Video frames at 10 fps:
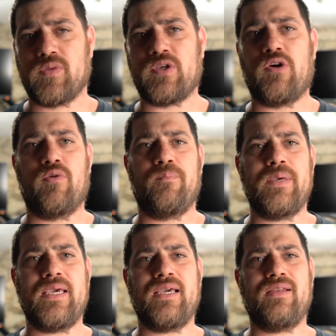So
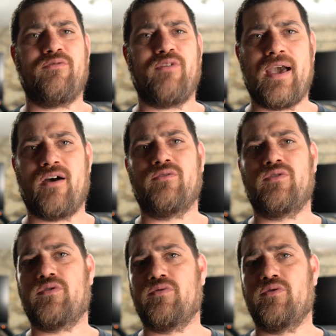being found
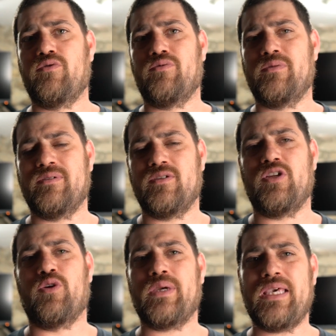through,
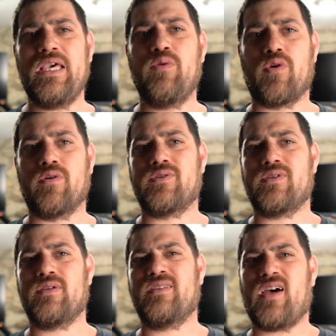
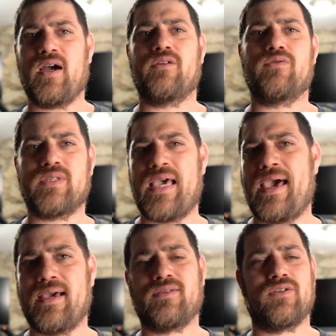keywords, titles,
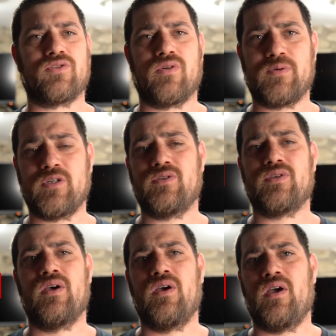tags, descriptions,
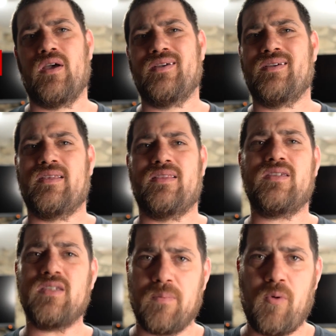
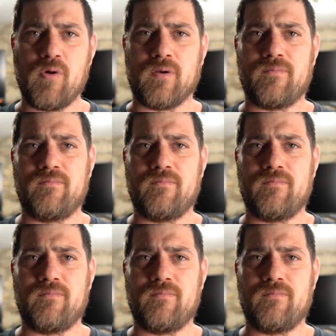this is important.